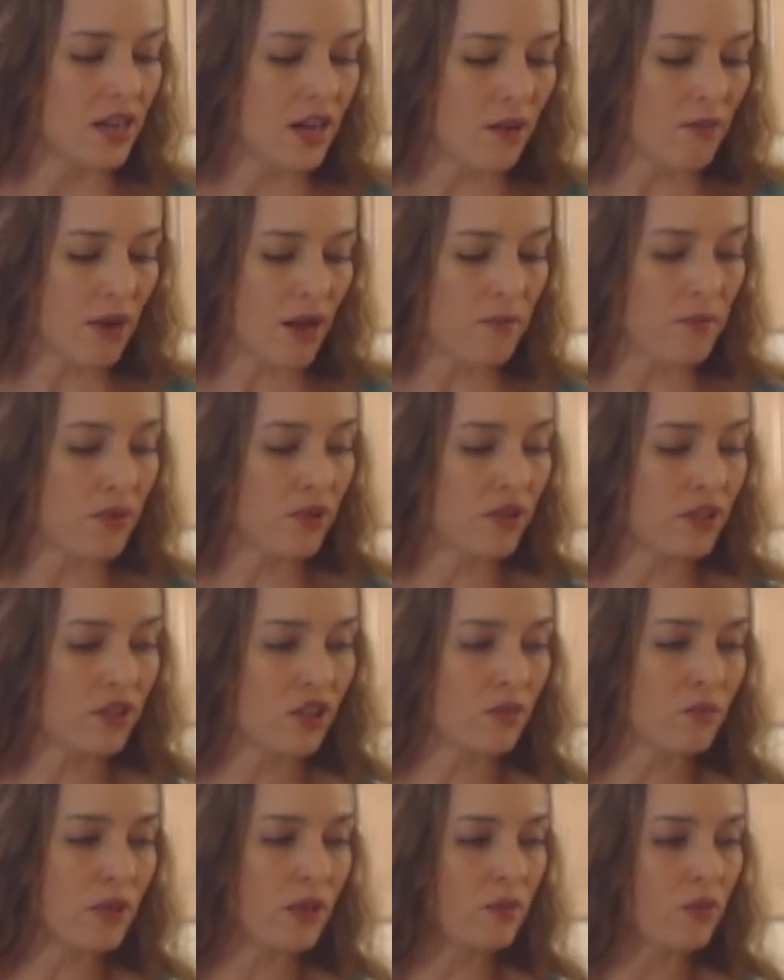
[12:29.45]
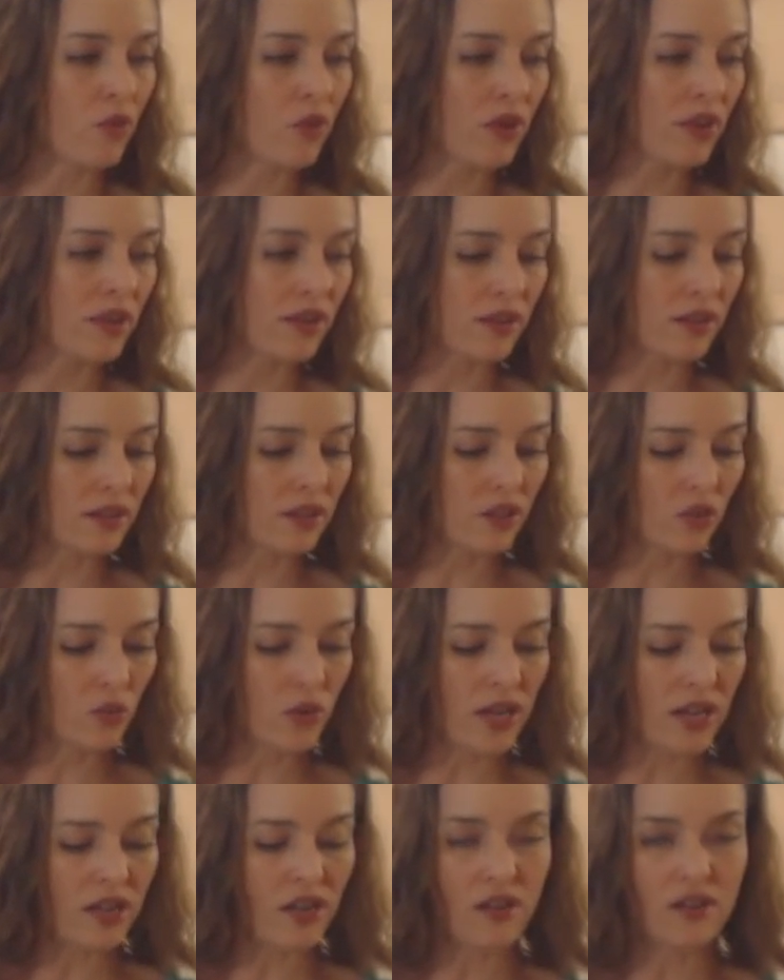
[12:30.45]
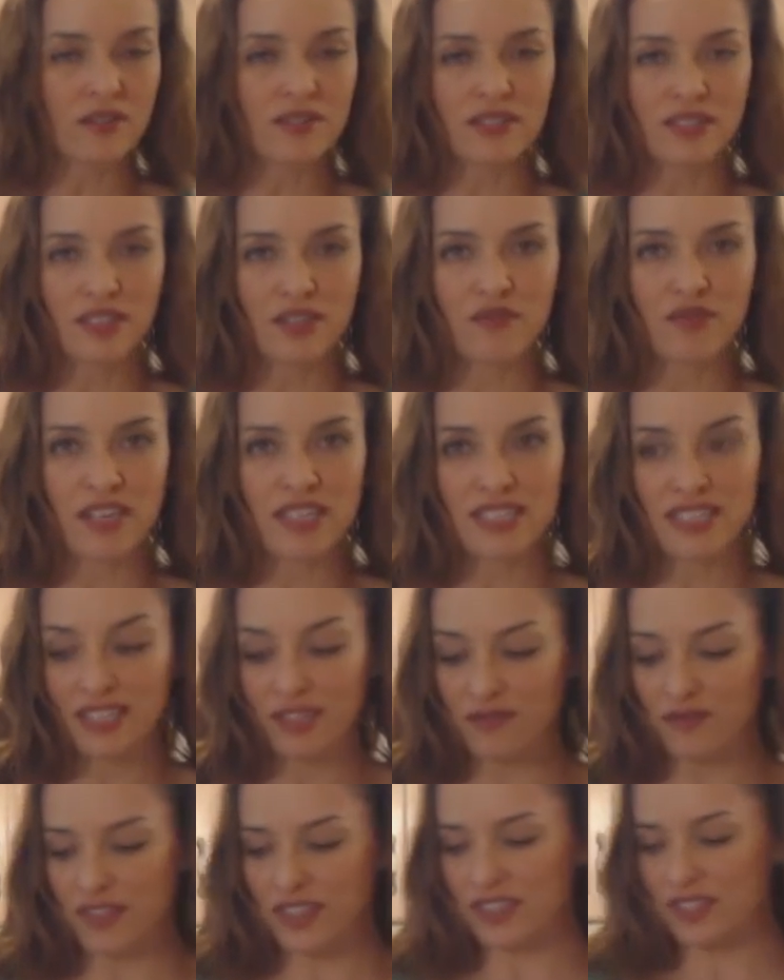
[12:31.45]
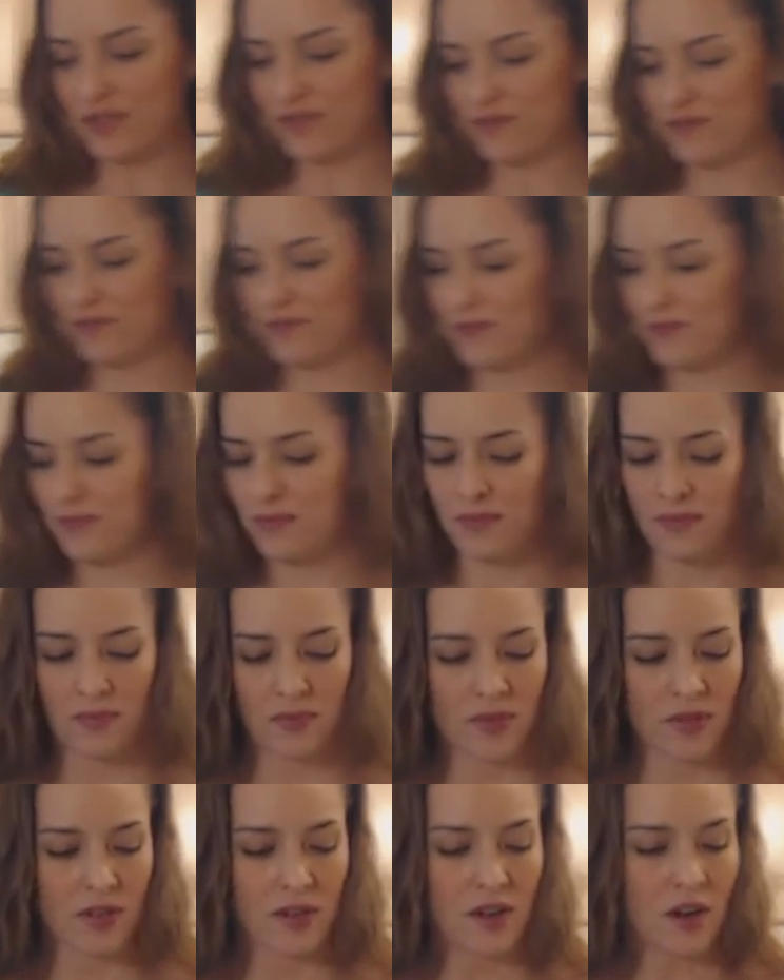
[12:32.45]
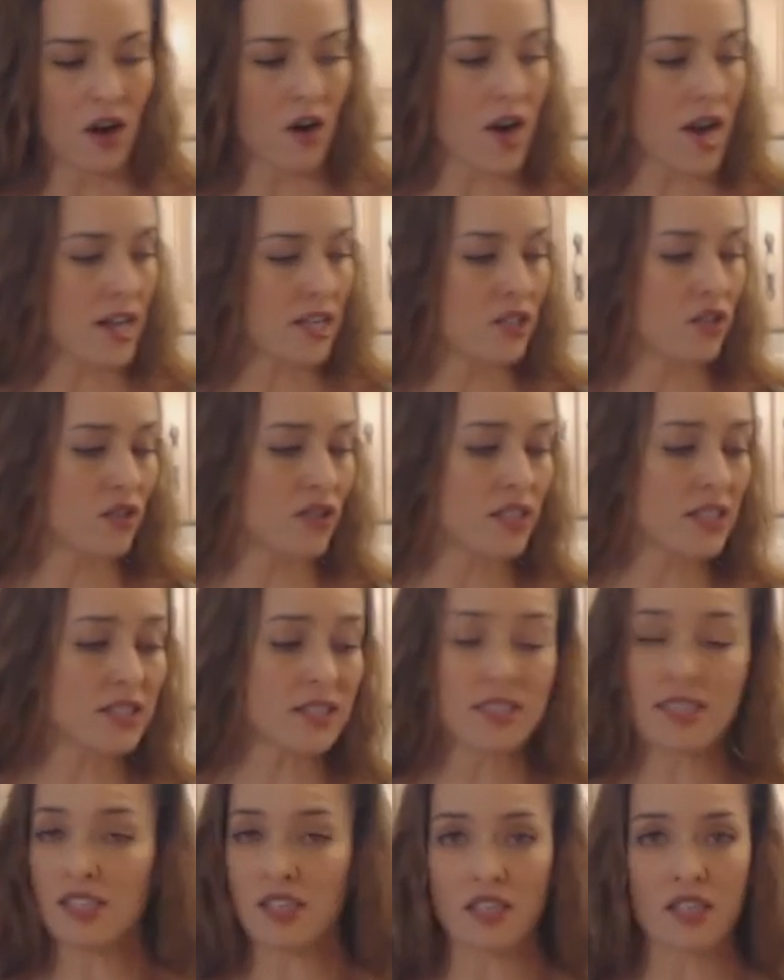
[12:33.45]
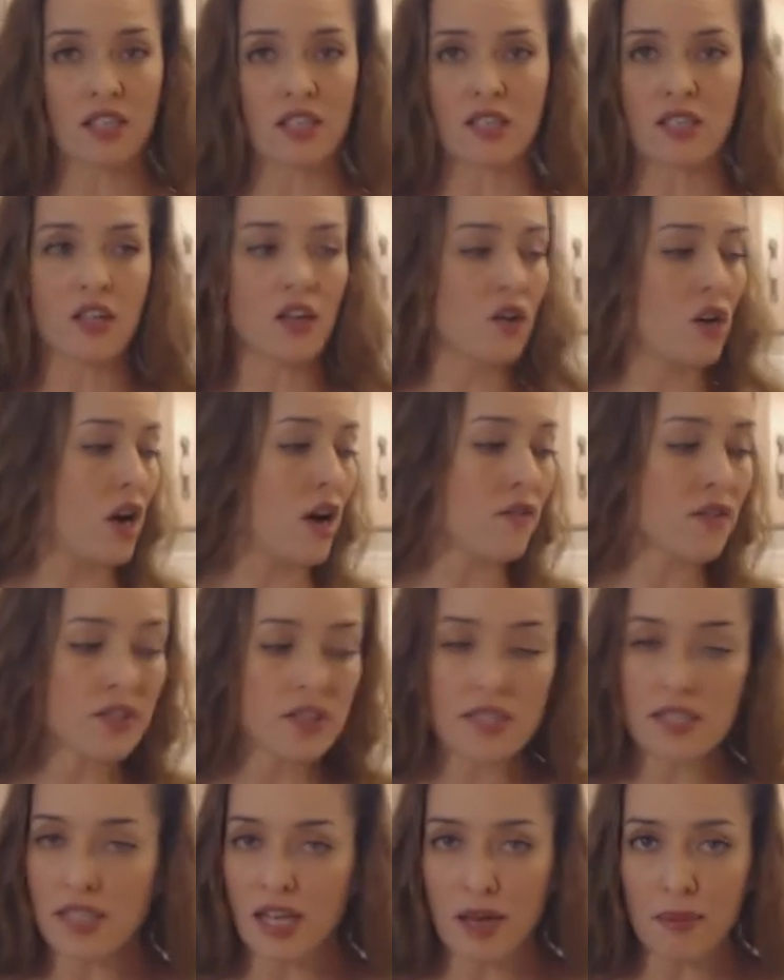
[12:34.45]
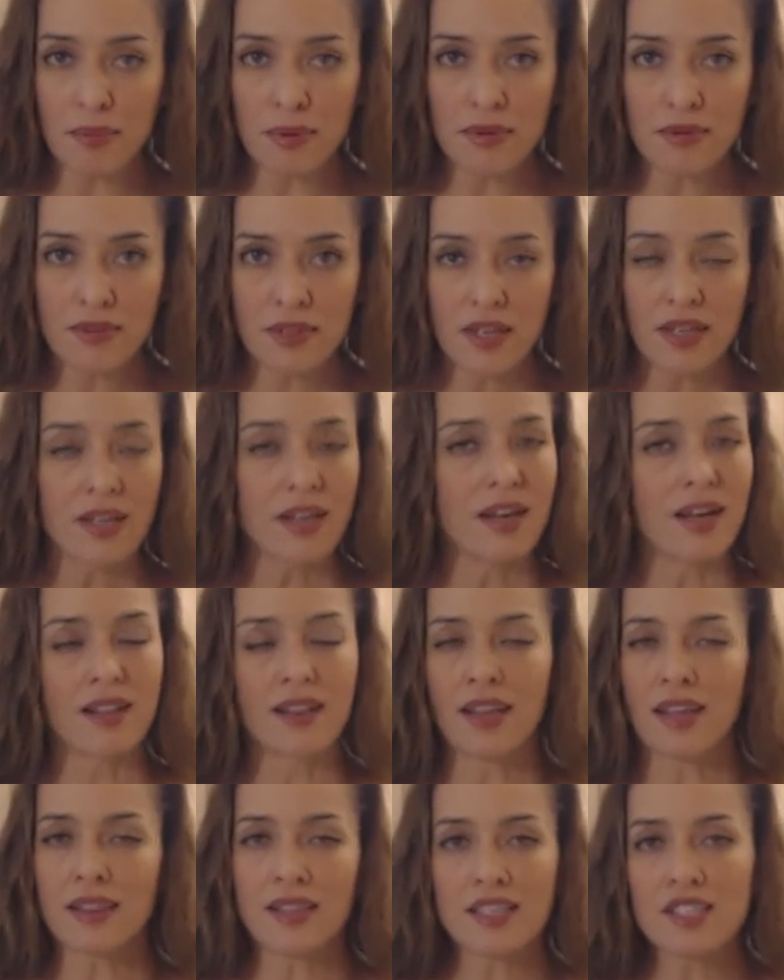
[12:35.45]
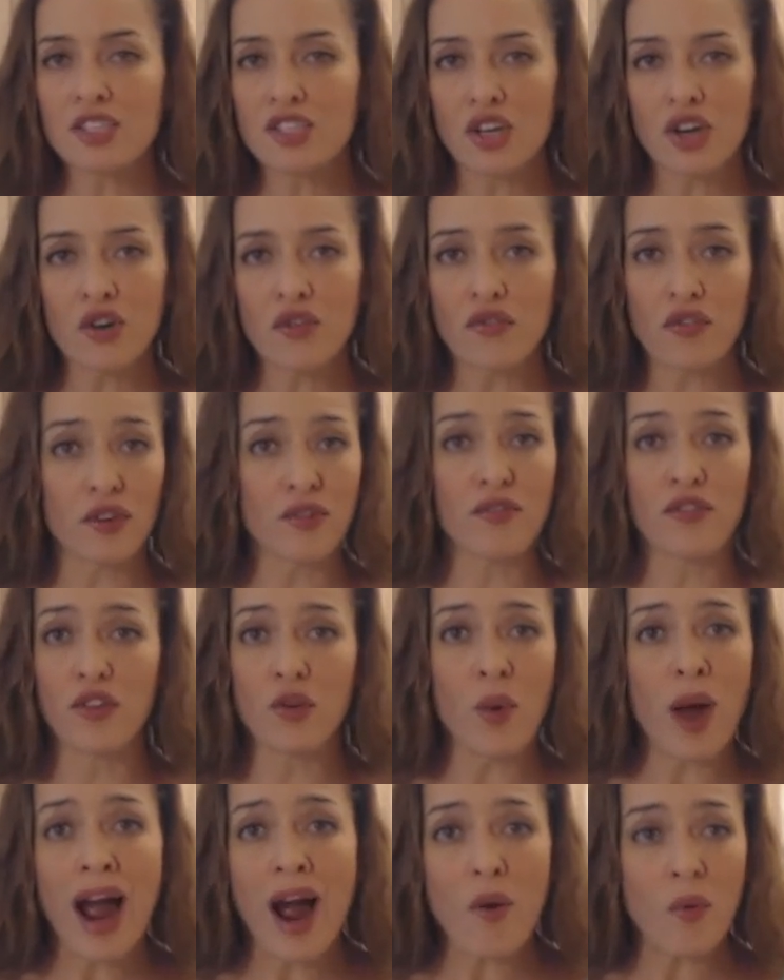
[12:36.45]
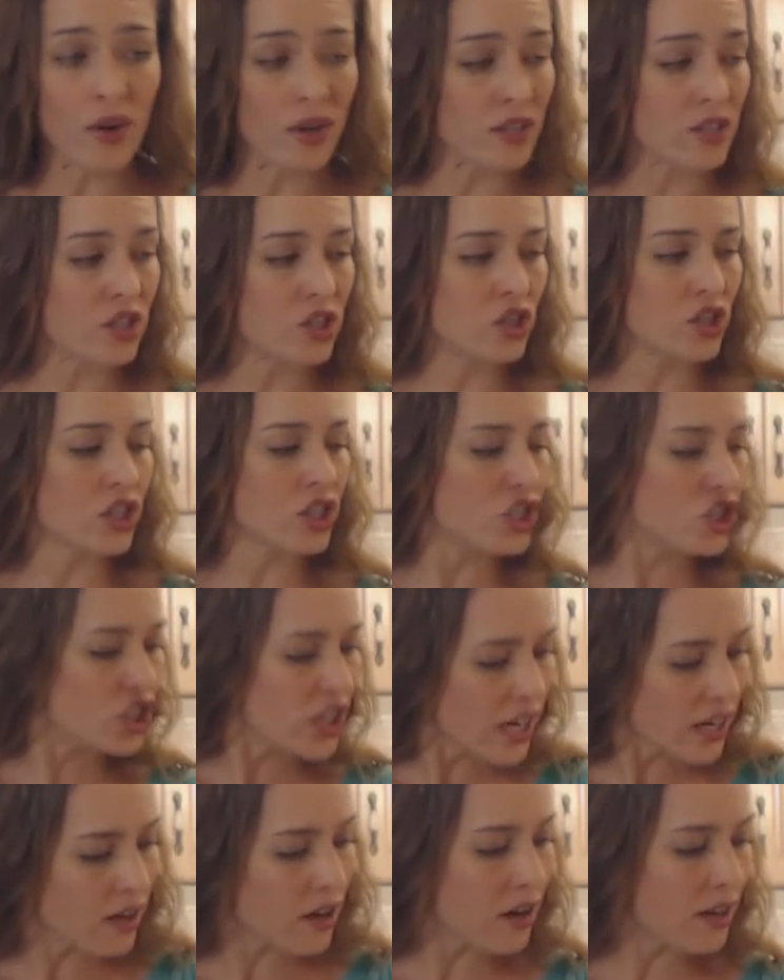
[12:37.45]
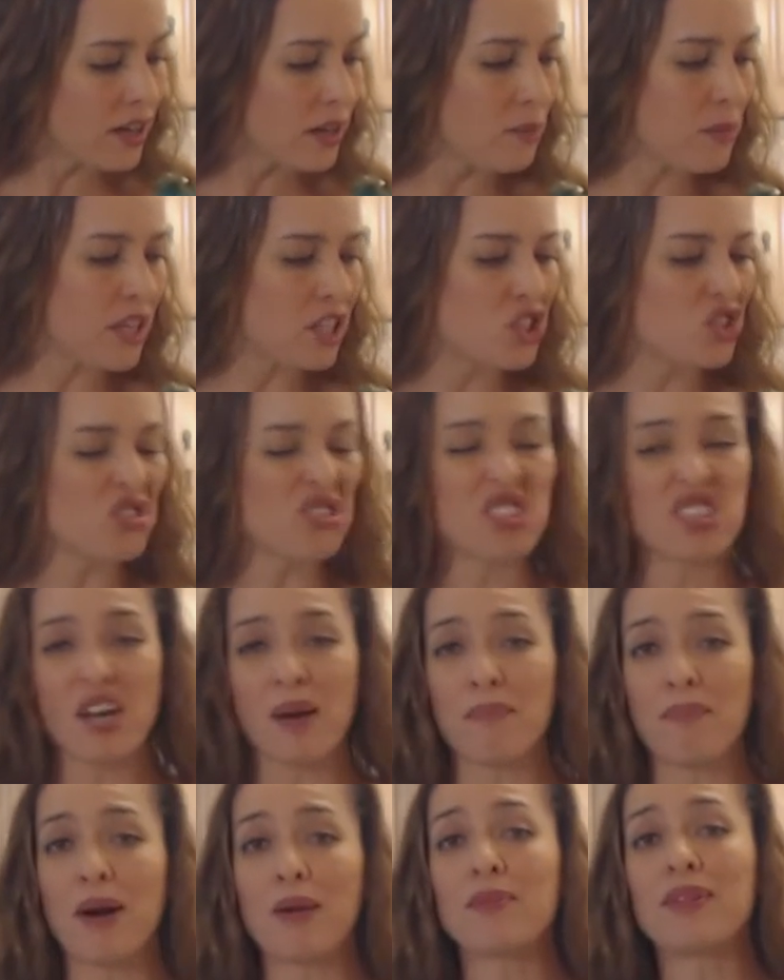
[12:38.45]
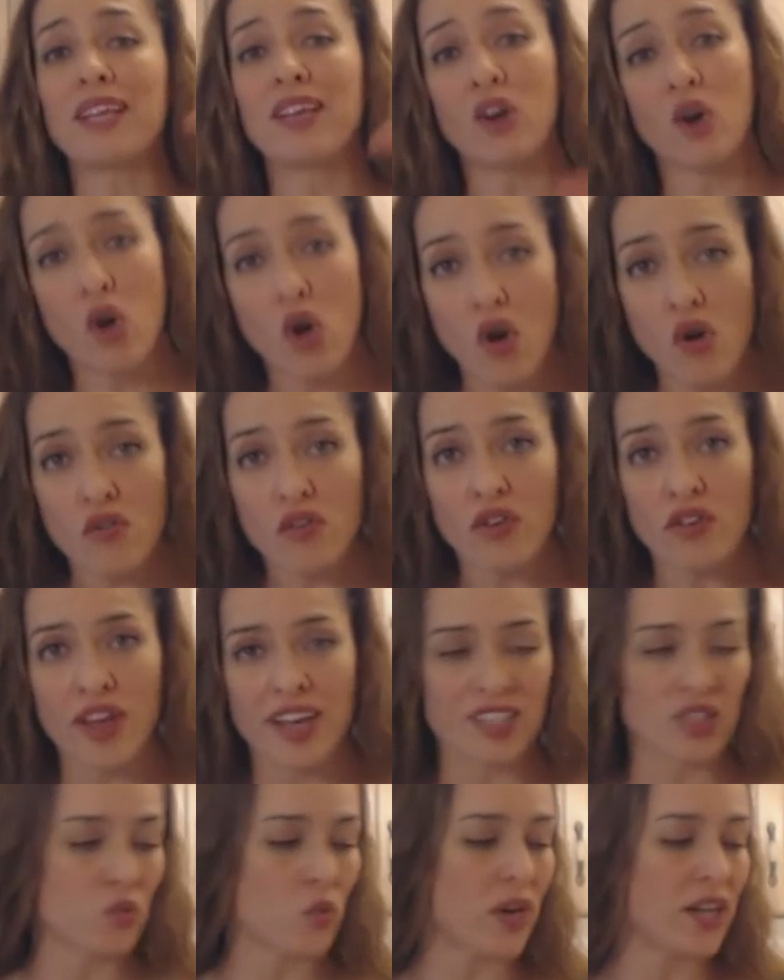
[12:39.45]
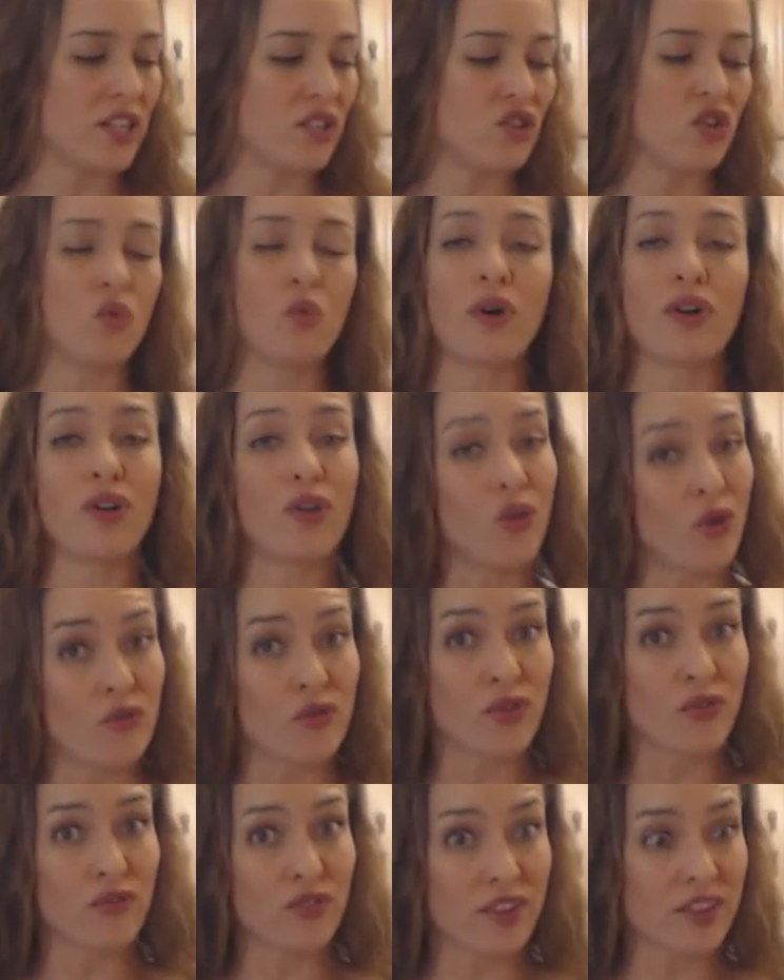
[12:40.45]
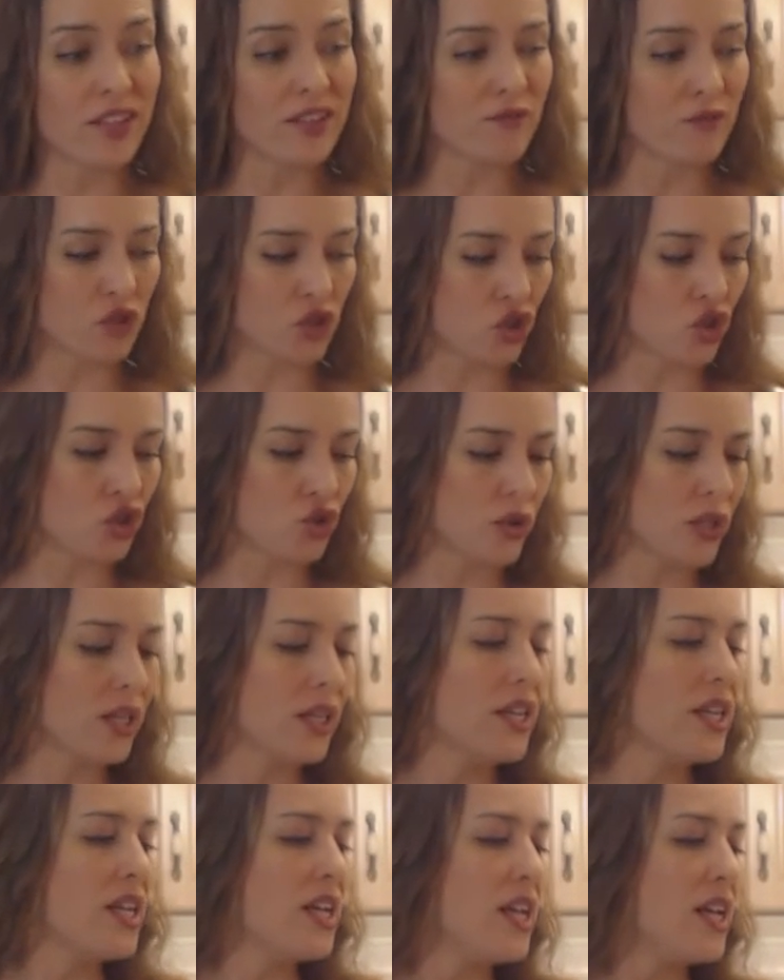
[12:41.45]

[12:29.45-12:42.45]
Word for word: I might put a little bit more in a little while if I see fit. All right, so this is gonna cover this up and let this go for a few hours. You're gonna check on it, make sure it's not bubbling over. That's why you don't wanna overfill it for sure.